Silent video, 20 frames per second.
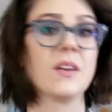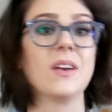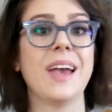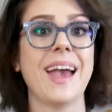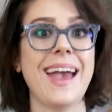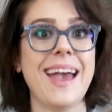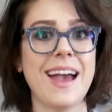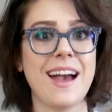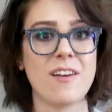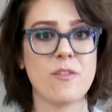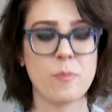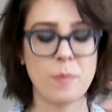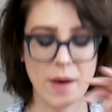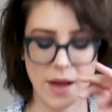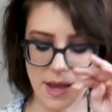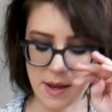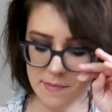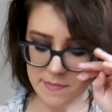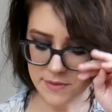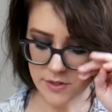Okay, I've
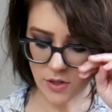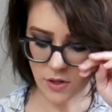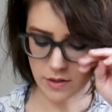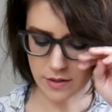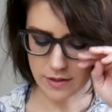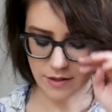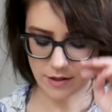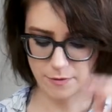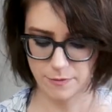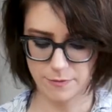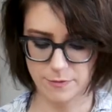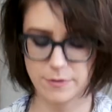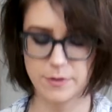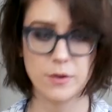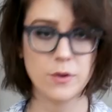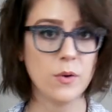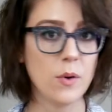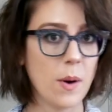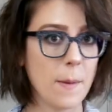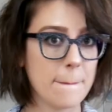piped on a
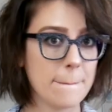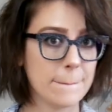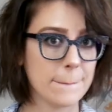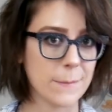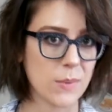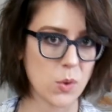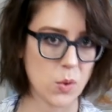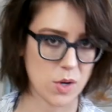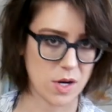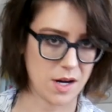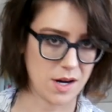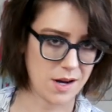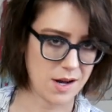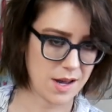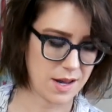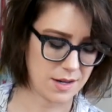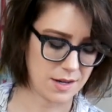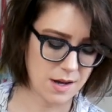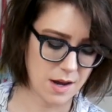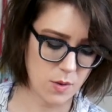few more
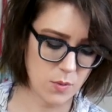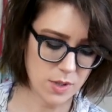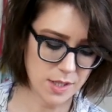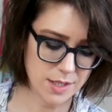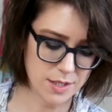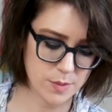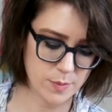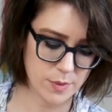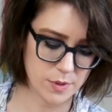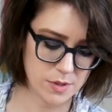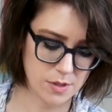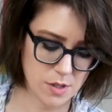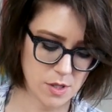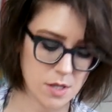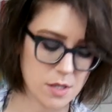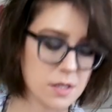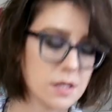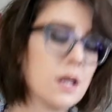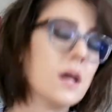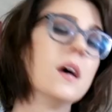and now we get to put
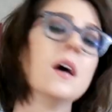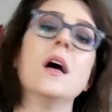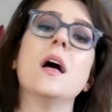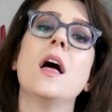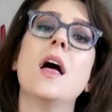on